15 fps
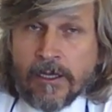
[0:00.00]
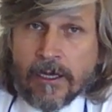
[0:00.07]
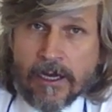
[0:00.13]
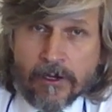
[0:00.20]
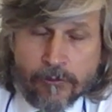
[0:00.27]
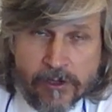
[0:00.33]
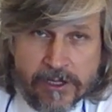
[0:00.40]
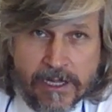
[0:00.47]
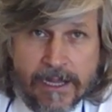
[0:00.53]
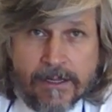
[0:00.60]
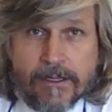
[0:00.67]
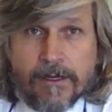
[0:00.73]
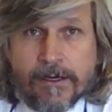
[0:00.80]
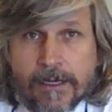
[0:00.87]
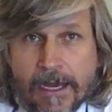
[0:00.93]

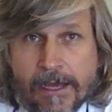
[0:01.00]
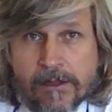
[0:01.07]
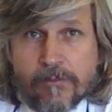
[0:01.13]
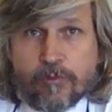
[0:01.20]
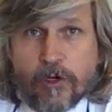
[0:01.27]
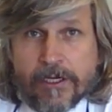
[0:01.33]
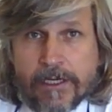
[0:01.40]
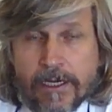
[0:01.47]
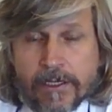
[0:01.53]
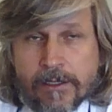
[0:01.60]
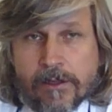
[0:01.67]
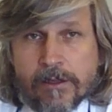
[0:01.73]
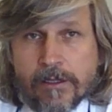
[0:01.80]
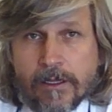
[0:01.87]
recycled glass products.